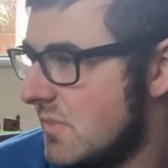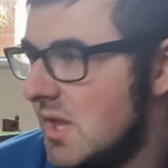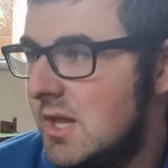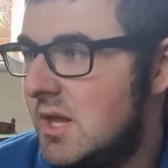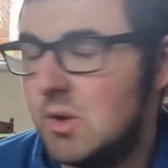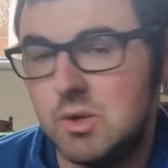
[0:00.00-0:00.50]

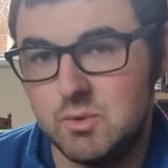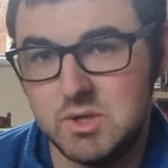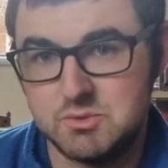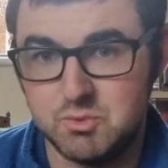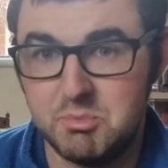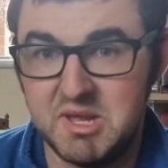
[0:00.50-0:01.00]
You know,
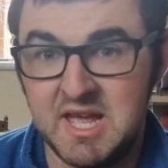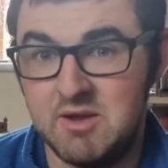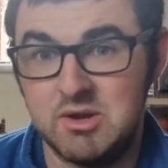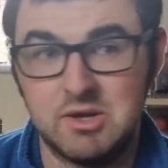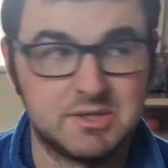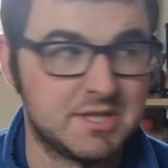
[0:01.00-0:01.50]
otherwise we'll be here
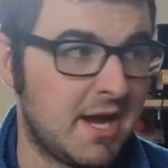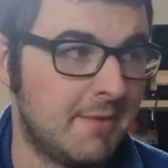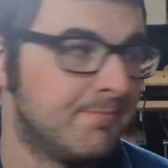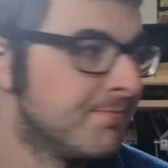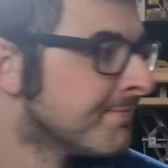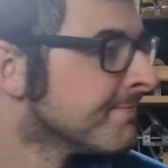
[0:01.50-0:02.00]
a long time.